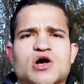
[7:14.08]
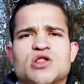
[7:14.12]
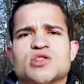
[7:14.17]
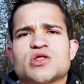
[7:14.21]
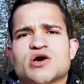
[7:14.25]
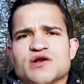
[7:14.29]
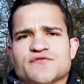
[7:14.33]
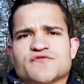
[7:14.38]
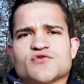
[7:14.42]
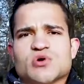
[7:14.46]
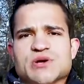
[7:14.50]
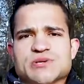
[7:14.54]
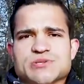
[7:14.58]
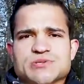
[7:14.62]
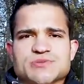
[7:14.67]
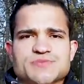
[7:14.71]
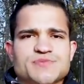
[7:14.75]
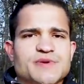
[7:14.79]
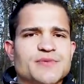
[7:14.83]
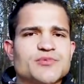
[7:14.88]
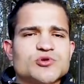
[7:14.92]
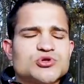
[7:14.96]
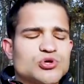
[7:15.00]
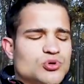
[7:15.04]
a lot of questions.
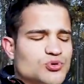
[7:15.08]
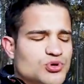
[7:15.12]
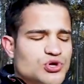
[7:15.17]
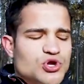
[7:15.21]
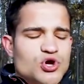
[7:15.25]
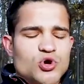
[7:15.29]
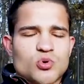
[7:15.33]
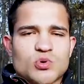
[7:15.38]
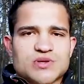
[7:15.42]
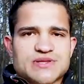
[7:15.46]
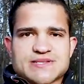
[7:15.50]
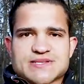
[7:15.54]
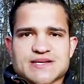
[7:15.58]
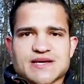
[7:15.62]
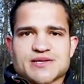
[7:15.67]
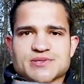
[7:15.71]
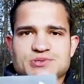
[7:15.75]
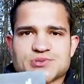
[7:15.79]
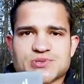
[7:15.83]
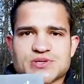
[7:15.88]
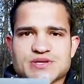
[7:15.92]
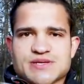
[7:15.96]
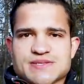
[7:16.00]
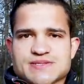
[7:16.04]
People don't know what this
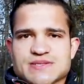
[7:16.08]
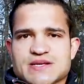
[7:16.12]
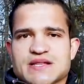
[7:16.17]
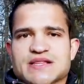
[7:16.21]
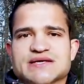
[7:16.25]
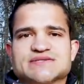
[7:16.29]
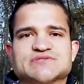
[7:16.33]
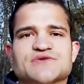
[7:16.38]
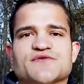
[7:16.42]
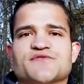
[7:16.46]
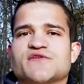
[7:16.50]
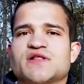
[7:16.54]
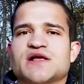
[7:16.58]
country is, unless you're